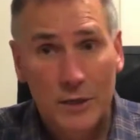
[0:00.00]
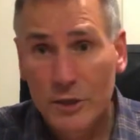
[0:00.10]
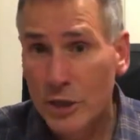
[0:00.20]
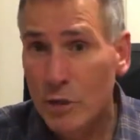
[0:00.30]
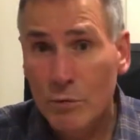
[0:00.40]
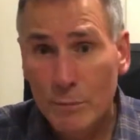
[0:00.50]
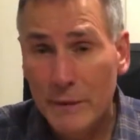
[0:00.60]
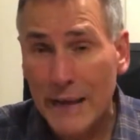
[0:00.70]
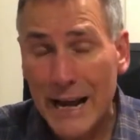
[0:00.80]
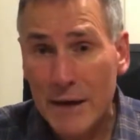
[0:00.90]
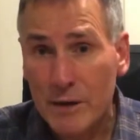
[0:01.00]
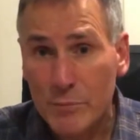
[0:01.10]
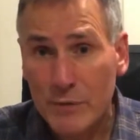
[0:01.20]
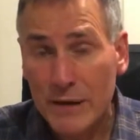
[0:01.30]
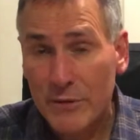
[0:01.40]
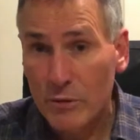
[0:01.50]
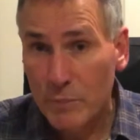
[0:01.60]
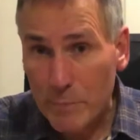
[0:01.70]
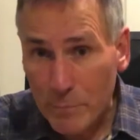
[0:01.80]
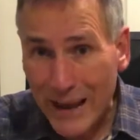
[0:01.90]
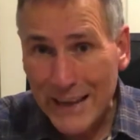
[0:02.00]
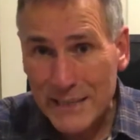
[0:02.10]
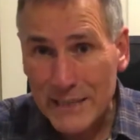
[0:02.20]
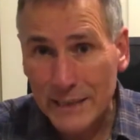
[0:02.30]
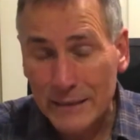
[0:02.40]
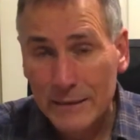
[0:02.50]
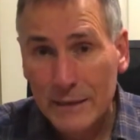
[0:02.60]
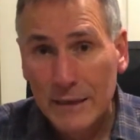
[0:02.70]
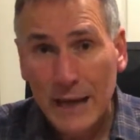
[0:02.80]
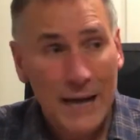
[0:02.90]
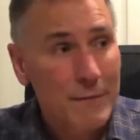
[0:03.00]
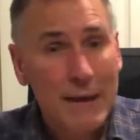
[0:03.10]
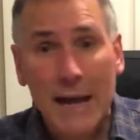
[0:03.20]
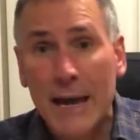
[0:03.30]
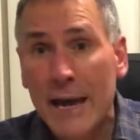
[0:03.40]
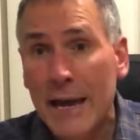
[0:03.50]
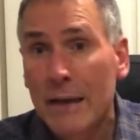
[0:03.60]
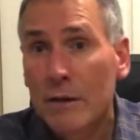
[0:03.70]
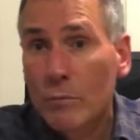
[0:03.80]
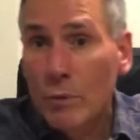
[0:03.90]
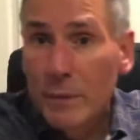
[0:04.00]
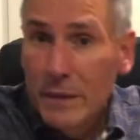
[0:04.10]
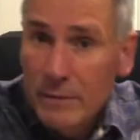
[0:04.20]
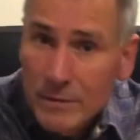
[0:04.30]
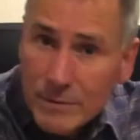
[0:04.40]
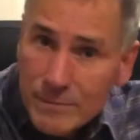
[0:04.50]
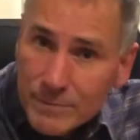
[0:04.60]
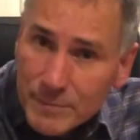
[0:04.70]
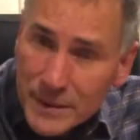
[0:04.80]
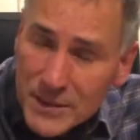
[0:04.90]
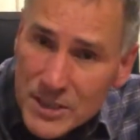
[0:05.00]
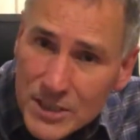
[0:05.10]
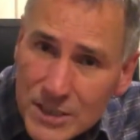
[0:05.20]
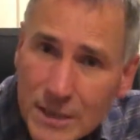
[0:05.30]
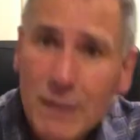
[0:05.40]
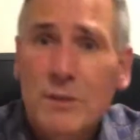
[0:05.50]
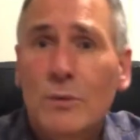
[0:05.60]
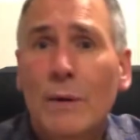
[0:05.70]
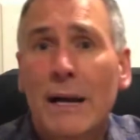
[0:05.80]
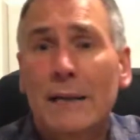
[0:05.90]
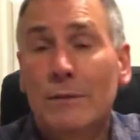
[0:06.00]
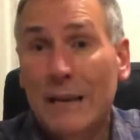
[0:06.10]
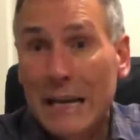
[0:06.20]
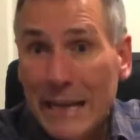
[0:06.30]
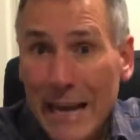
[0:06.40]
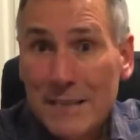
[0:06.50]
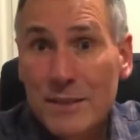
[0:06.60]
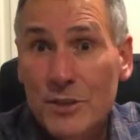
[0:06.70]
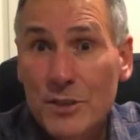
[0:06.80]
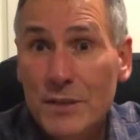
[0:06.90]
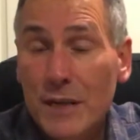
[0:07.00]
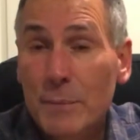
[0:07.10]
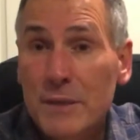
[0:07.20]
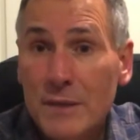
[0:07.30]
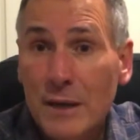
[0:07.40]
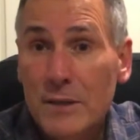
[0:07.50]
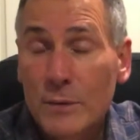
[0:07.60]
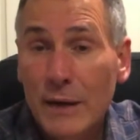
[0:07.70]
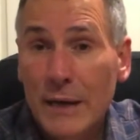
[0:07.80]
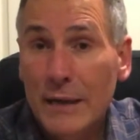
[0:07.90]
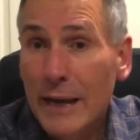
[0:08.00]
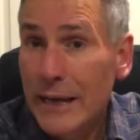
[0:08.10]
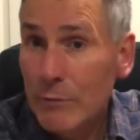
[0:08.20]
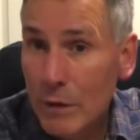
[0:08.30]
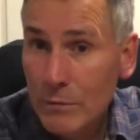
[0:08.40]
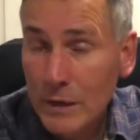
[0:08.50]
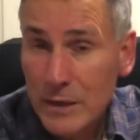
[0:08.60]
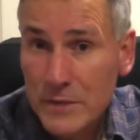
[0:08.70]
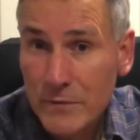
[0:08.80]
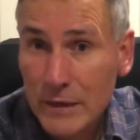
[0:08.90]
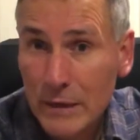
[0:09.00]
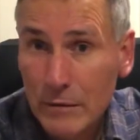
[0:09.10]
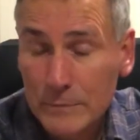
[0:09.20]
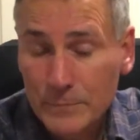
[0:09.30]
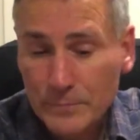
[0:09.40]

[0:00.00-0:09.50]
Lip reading: you will be out of breath, you'll be panting, and that air will be being sucked away, or that gas I should say, be sucked away, and it won't last very long.